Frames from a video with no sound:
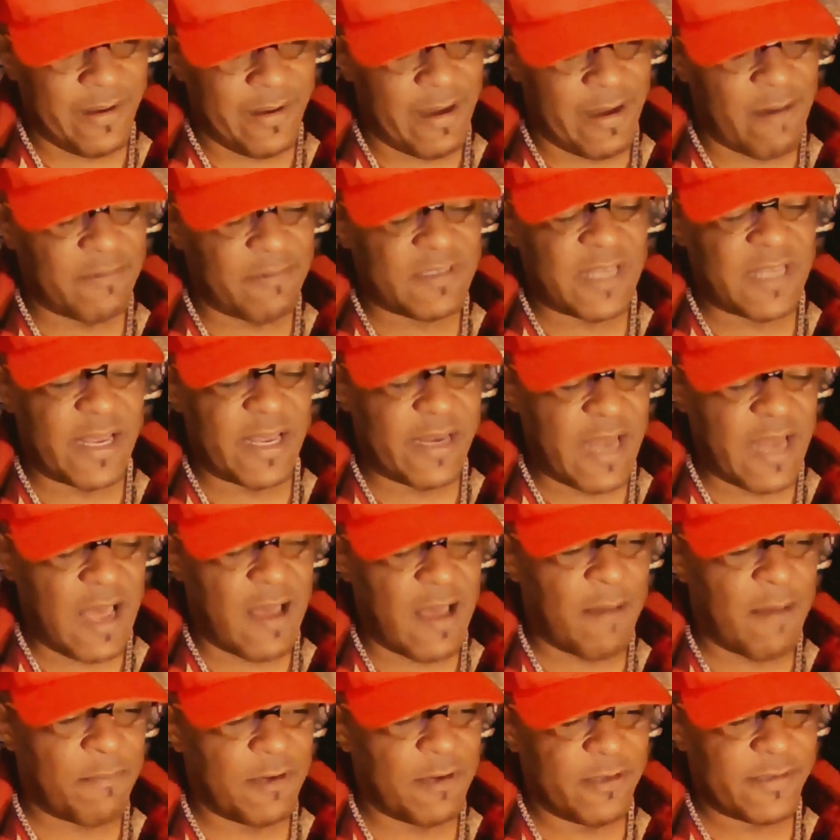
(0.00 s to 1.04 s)
I was like,
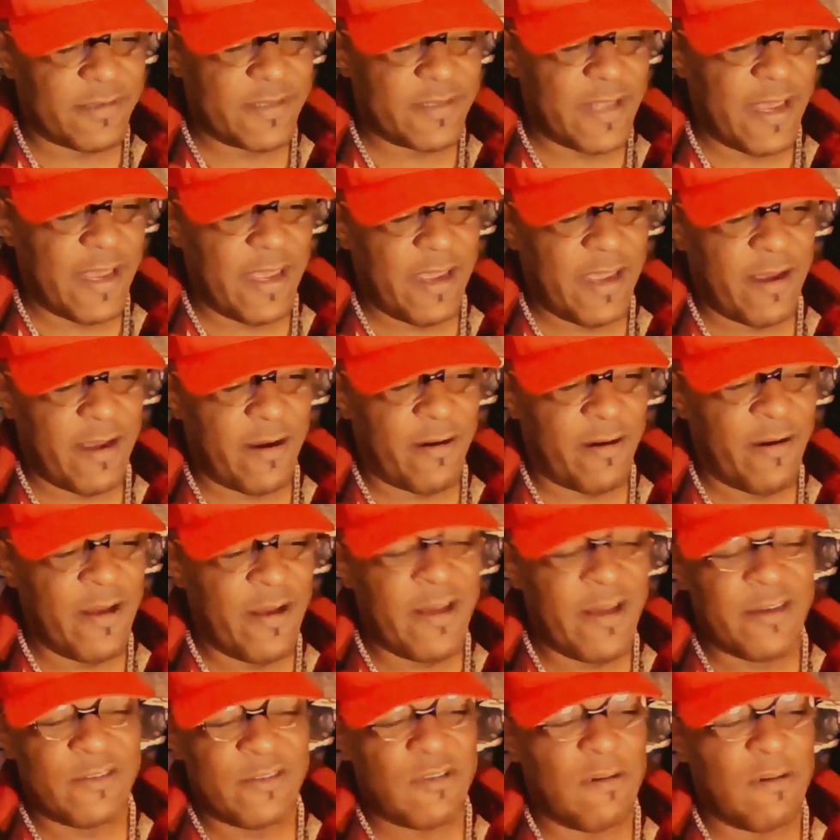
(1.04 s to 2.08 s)
"Nah, I'm gonna stay here."
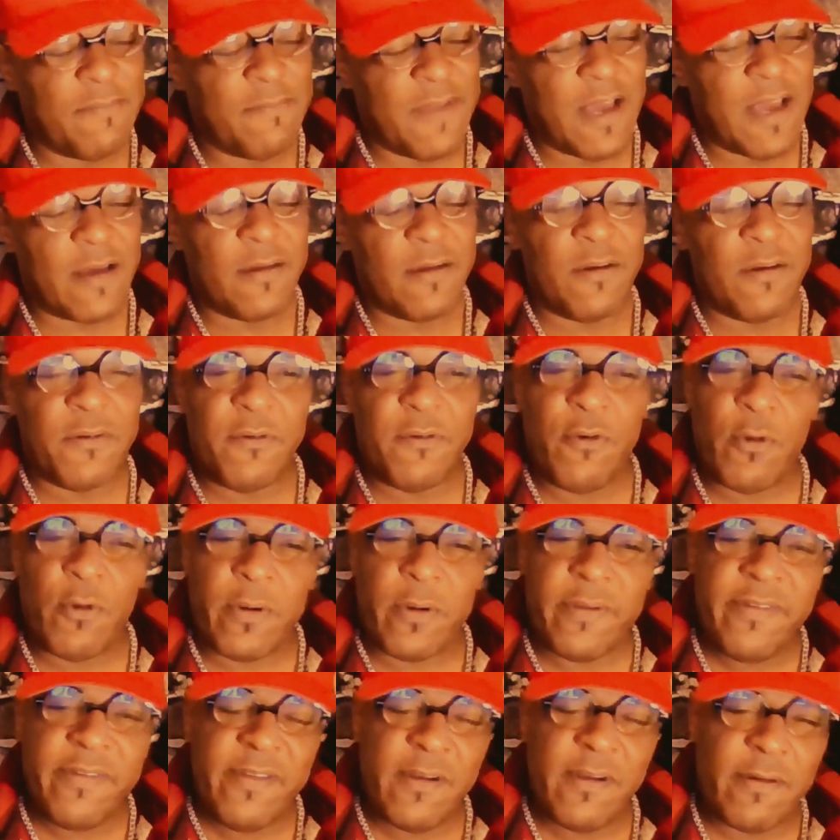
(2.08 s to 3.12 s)
So I'm knocking on the door.
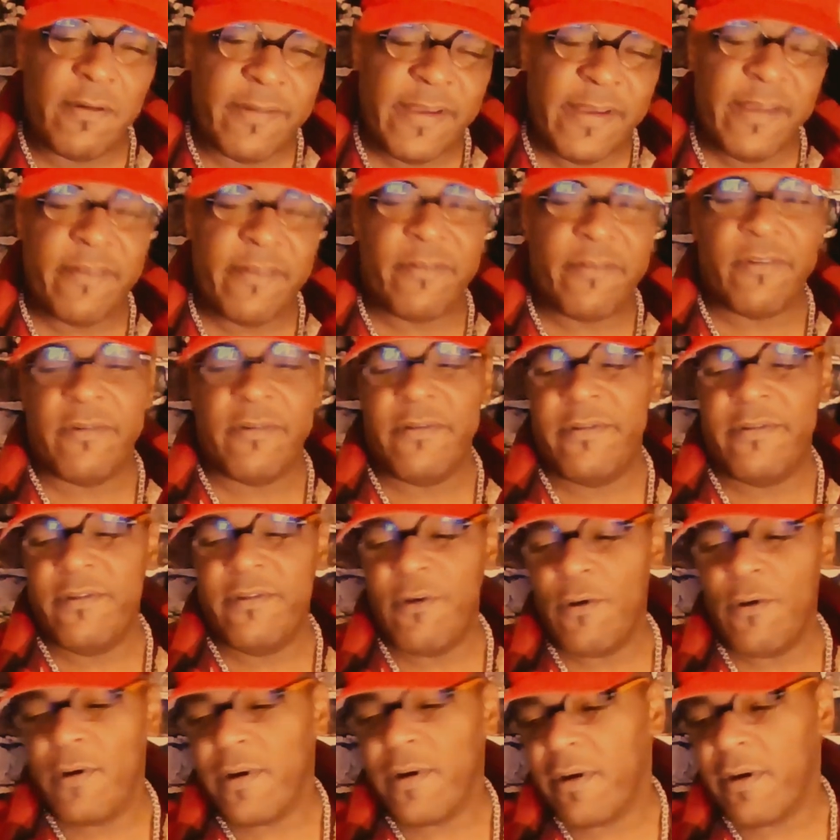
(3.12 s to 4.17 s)
She don't answer the
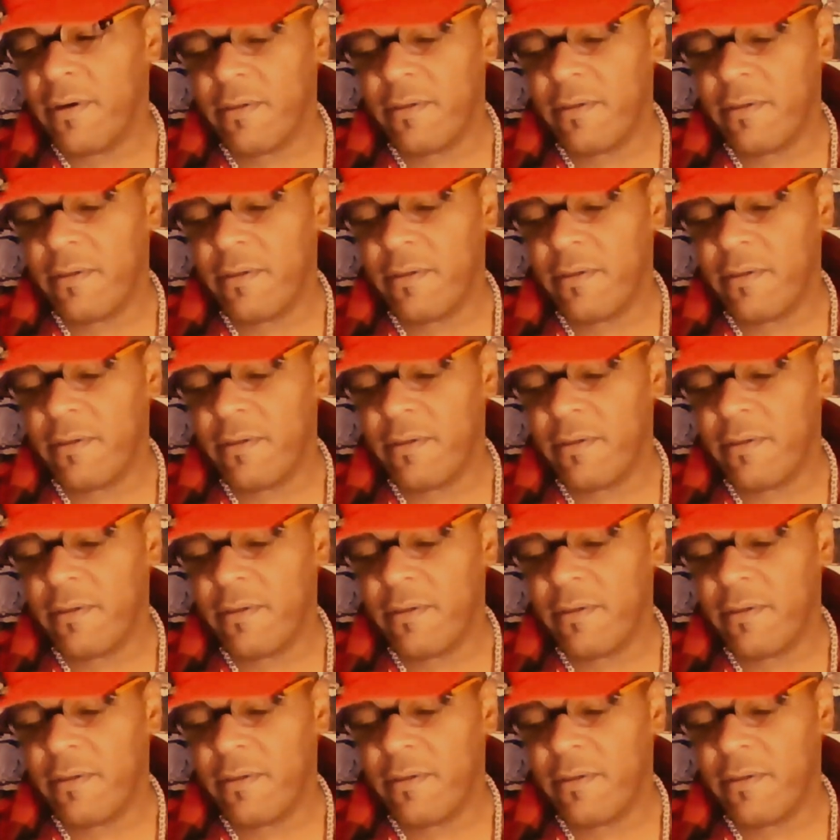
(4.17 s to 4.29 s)
door.